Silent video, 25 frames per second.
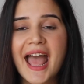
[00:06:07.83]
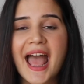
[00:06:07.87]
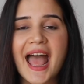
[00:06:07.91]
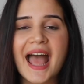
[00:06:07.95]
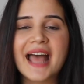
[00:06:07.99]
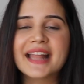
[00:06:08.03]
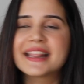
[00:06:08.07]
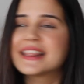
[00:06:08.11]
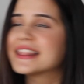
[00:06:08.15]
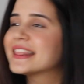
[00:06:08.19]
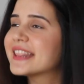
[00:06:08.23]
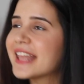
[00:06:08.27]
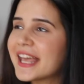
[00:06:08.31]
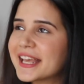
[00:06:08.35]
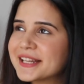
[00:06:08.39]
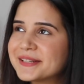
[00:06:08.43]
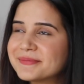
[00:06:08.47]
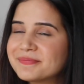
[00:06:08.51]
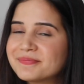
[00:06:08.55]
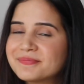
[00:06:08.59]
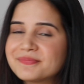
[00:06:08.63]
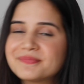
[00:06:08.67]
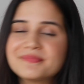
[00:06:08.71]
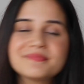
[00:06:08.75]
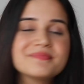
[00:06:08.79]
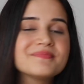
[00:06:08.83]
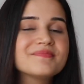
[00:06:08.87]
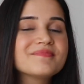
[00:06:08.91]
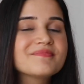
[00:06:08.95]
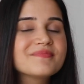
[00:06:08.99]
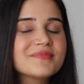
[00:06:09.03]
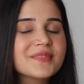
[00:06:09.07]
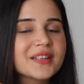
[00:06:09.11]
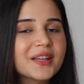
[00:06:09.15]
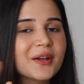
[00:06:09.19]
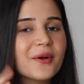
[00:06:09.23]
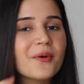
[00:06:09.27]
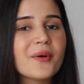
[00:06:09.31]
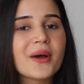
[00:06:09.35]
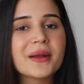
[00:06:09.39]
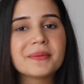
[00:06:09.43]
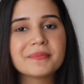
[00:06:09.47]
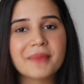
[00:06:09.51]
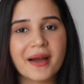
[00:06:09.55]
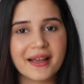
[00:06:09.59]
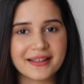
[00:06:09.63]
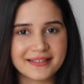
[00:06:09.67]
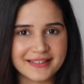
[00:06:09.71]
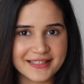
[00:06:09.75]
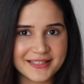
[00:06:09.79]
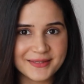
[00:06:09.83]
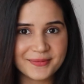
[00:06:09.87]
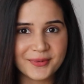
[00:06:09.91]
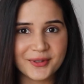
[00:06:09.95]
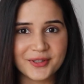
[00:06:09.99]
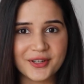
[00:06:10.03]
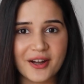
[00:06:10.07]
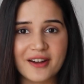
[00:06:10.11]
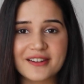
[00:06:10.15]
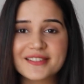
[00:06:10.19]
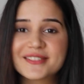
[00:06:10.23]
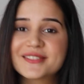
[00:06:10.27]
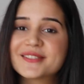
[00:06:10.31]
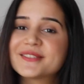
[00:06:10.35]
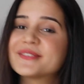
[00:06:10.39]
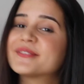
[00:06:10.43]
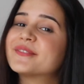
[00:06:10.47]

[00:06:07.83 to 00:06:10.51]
and then go and buy these products.